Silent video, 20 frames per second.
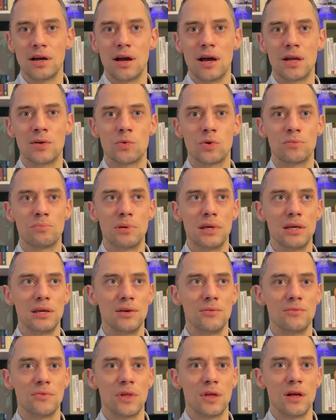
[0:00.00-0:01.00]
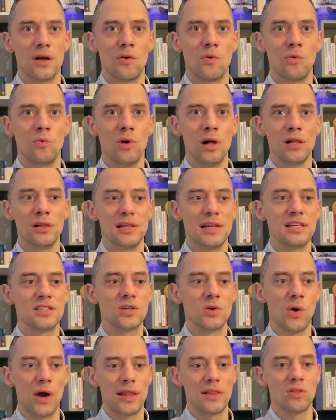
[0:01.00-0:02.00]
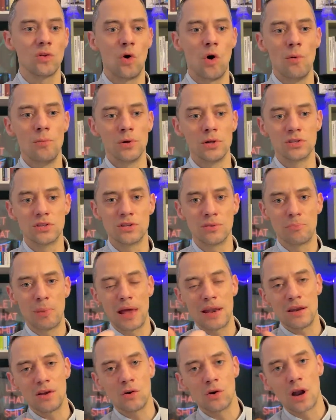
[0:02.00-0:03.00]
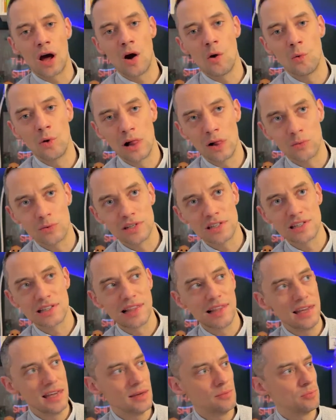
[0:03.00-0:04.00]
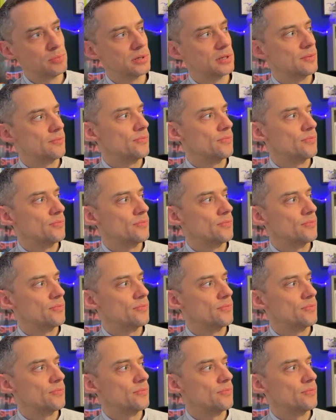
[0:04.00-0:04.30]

it would be, well, it's quite normal depending on how well we sleep,